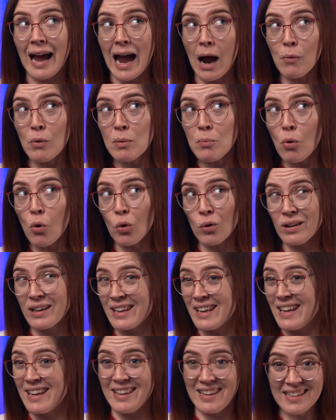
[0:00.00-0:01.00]
how
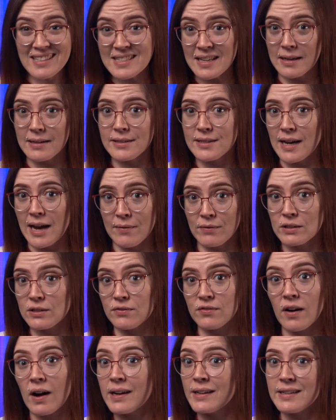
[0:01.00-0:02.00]
important is it to have a
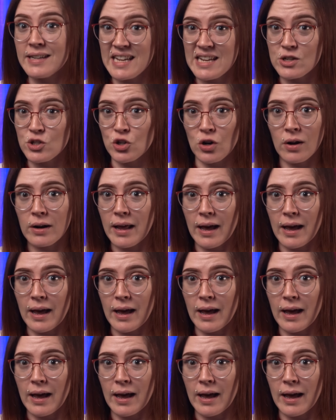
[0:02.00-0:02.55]
defined niche on